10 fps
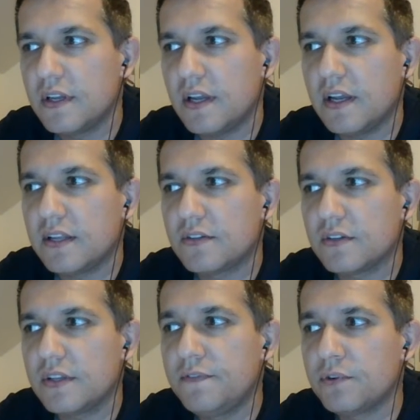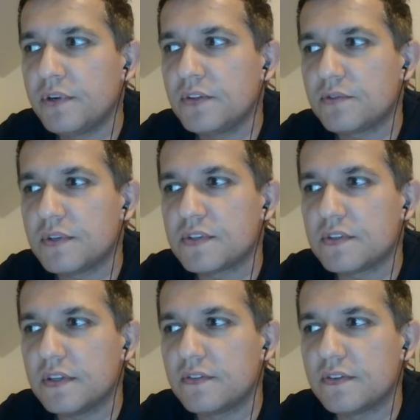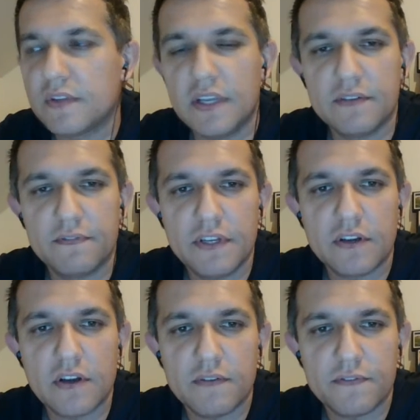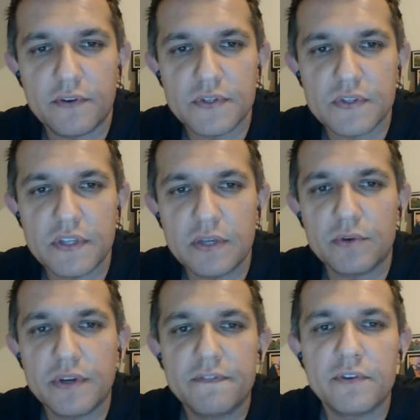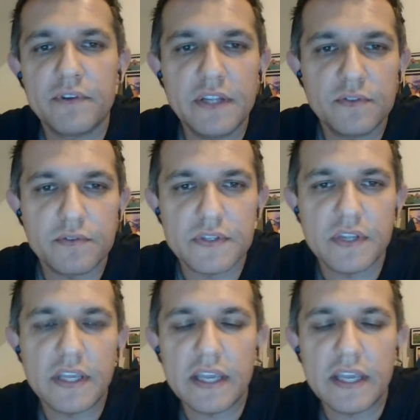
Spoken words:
And if you're interested in video conferencing, or if you're interested